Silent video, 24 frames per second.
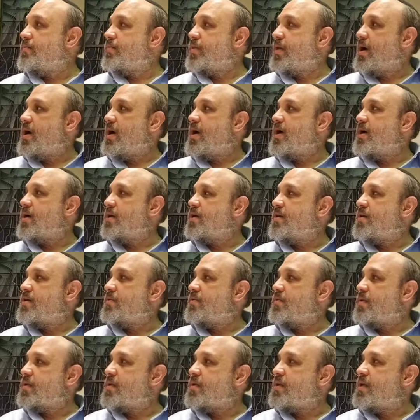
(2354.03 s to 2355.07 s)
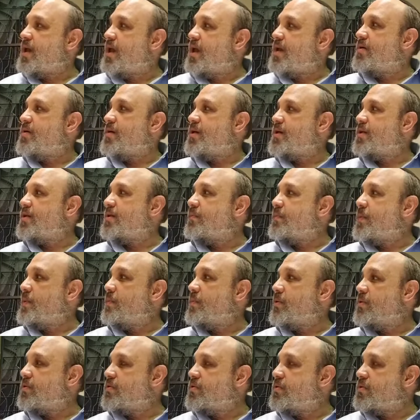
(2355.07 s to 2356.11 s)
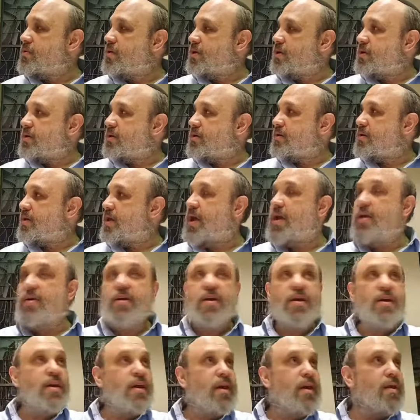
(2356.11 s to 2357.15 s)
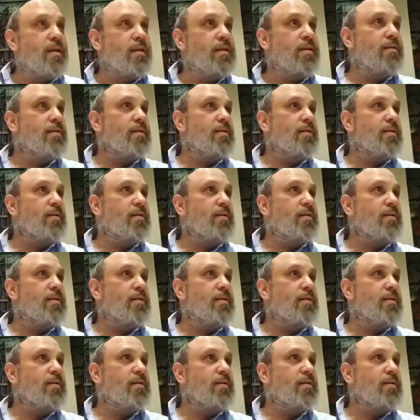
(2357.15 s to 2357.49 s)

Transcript: the ark was carrying the people who were carrying it.